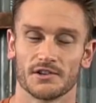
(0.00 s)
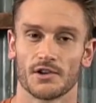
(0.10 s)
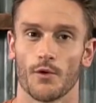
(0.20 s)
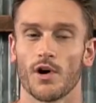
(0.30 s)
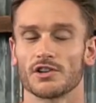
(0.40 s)

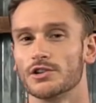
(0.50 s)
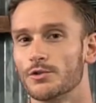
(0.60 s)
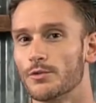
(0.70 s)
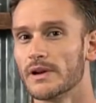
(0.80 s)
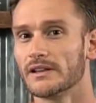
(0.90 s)
So I want you
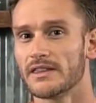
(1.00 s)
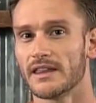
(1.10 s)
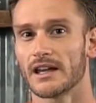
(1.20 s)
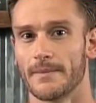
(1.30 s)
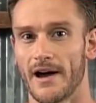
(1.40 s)
to really
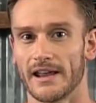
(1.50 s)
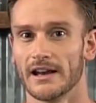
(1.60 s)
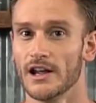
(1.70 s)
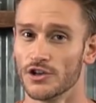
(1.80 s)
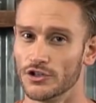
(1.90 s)
think about it.
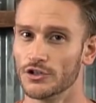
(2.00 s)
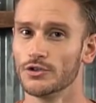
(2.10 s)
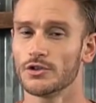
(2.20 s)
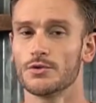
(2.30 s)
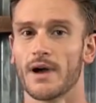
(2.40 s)

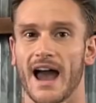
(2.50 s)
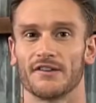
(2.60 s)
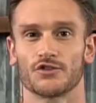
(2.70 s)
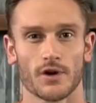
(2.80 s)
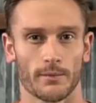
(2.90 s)
Do you
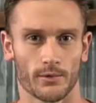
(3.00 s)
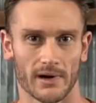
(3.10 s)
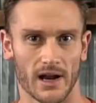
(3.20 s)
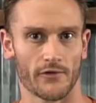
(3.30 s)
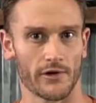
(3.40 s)
have trouble
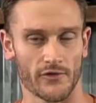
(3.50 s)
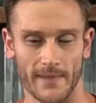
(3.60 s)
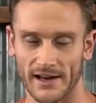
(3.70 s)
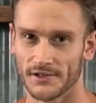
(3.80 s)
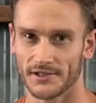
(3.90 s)
recovering
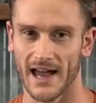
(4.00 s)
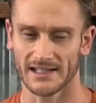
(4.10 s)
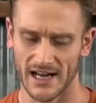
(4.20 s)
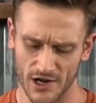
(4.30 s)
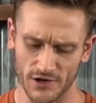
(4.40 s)
from
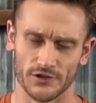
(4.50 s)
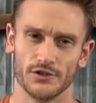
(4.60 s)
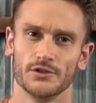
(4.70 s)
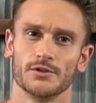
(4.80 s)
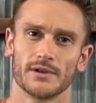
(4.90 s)
exercise?
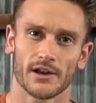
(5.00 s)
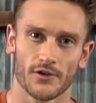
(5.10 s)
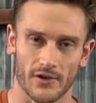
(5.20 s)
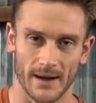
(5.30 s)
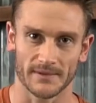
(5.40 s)
Do you
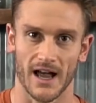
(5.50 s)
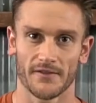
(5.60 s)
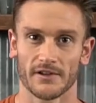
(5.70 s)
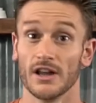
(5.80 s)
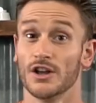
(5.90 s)
get cramps
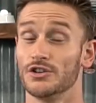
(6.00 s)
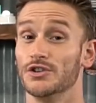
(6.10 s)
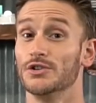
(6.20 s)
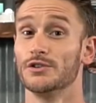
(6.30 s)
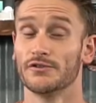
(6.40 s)
often?
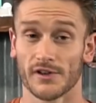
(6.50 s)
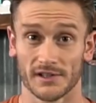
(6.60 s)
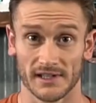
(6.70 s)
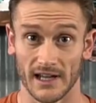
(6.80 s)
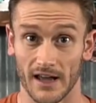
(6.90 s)
Do you
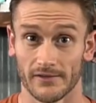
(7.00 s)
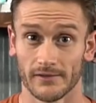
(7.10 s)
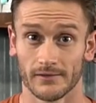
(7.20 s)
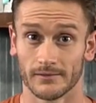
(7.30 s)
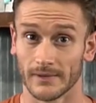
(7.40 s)
feel stiff?
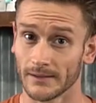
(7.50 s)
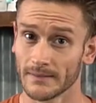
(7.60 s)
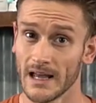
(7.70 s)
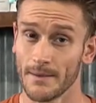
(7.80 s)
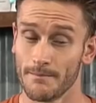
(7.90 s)

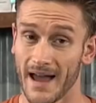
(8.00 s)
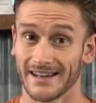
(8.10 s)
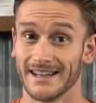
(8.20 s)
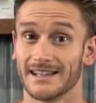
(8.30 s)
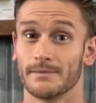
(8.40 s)
Well,
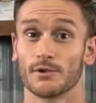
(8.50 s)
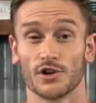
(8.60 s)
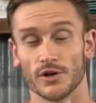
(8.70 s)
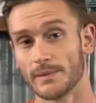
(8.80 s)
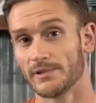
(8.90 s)
magnesium
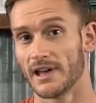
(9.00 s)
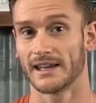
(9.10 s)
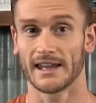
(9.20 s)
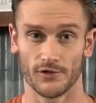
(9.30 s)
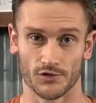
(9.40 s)
could be
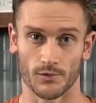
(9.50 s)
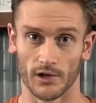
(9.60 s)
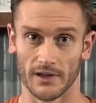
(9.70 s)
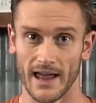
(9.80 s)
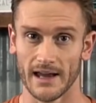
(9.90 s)
playing a huge
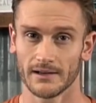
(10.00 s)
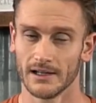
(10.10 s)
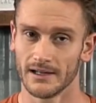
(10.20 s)
role in that.